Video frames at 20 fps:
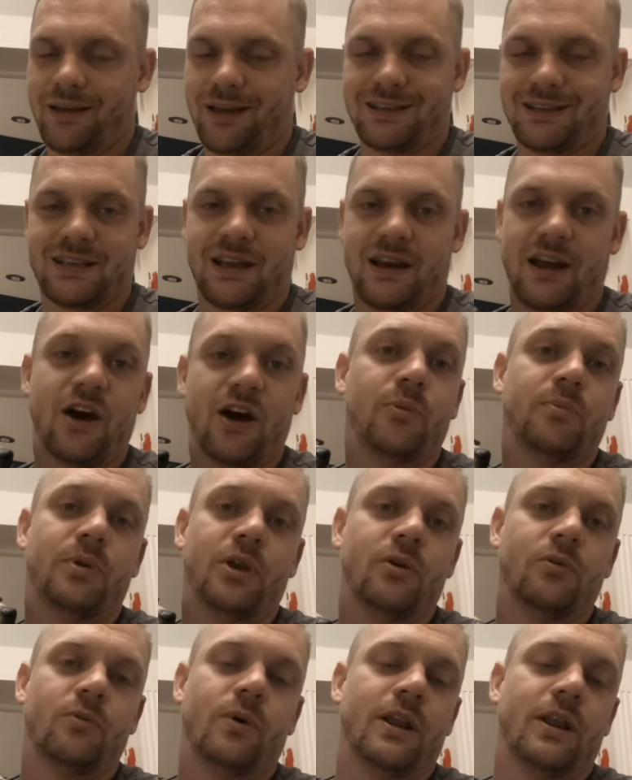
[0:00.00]
It's going to help
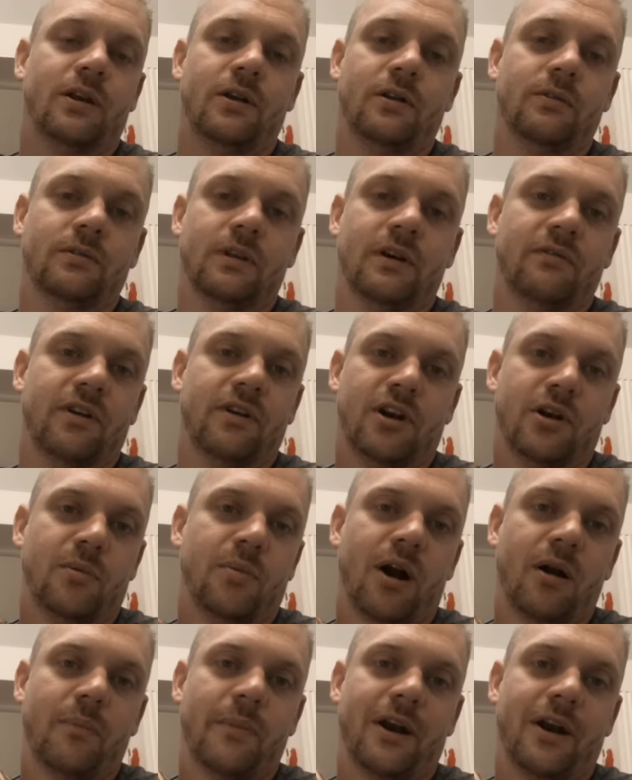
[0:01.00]
you whether you live in an
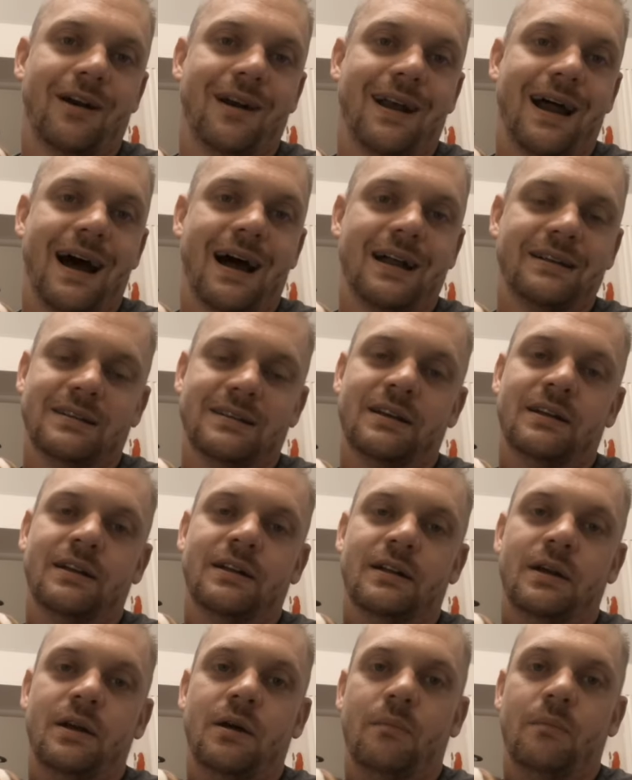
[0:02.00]
apartment or not,
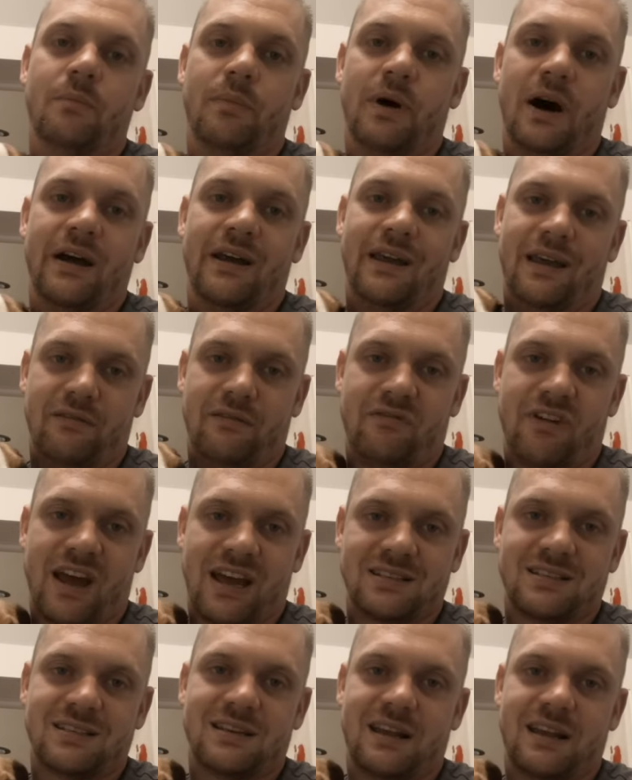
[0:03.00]
but
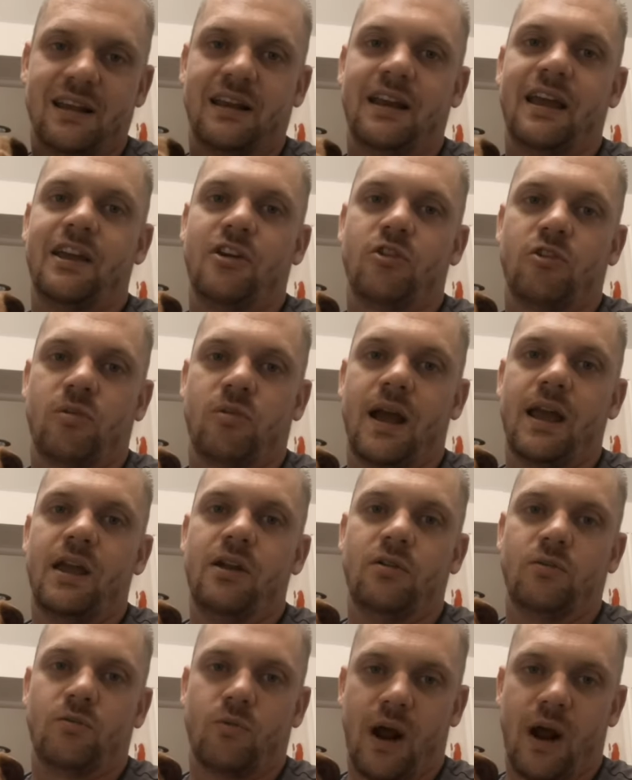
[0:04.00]
invest in a
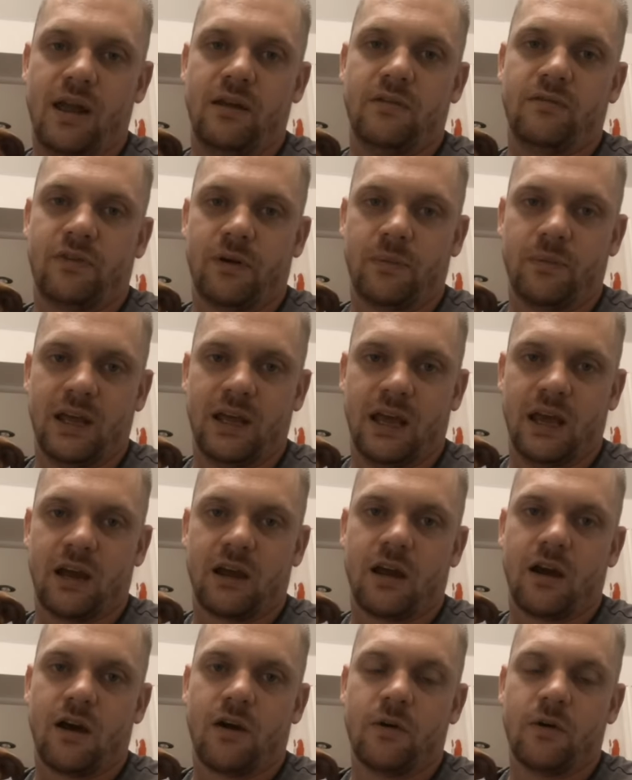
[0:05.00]
crate right from the
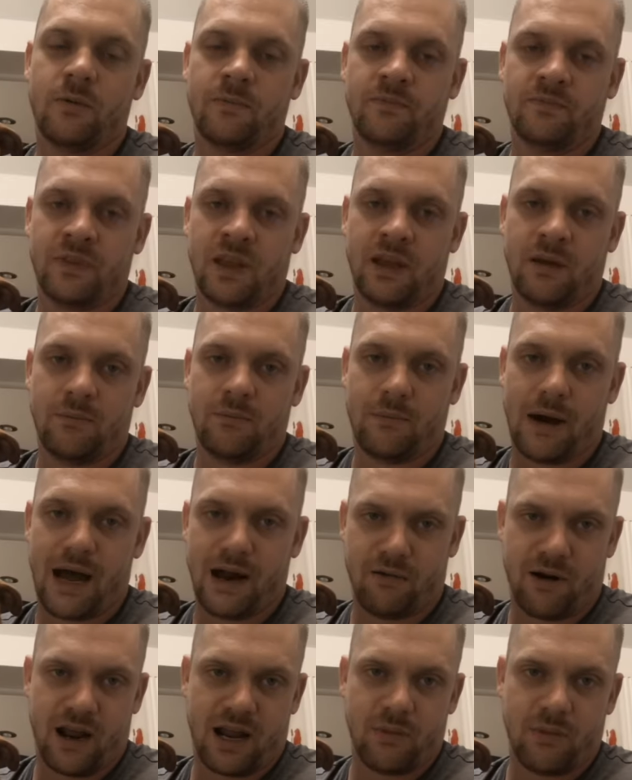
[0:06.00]
get go. My
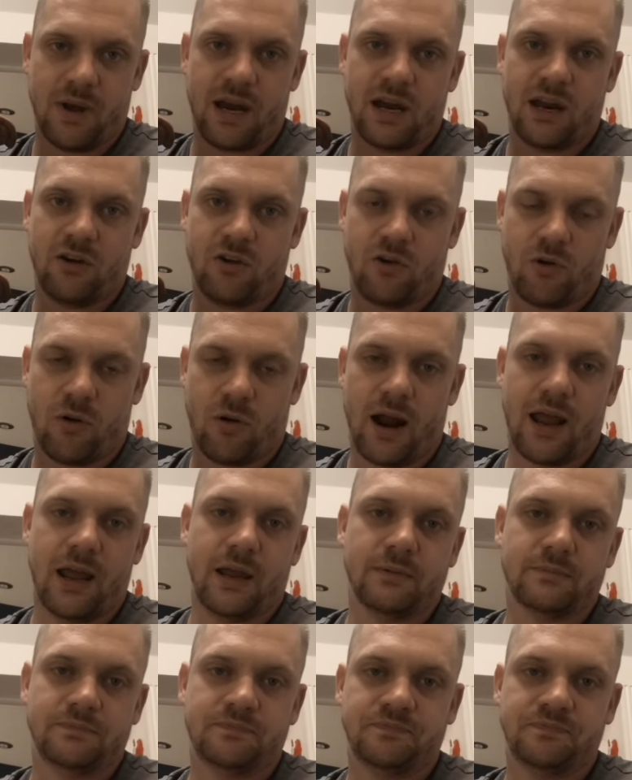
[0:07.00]
recommended
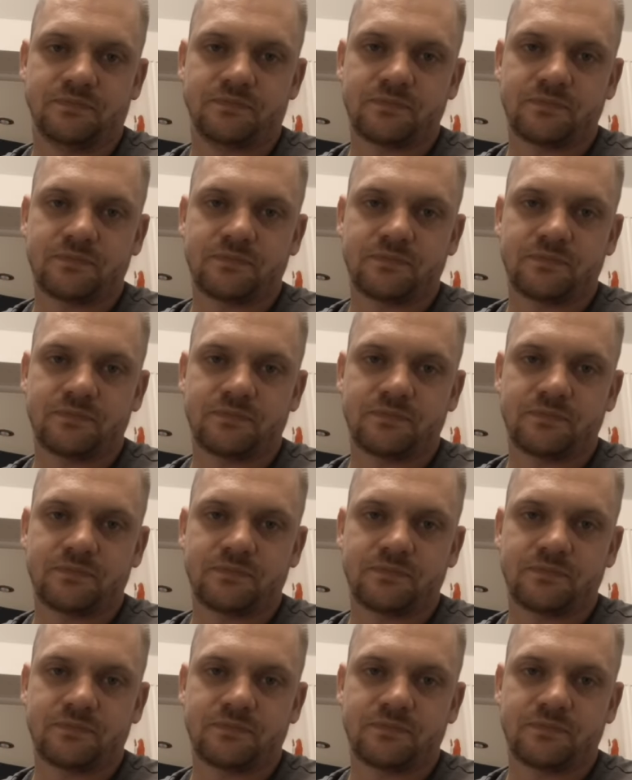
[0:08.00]
crate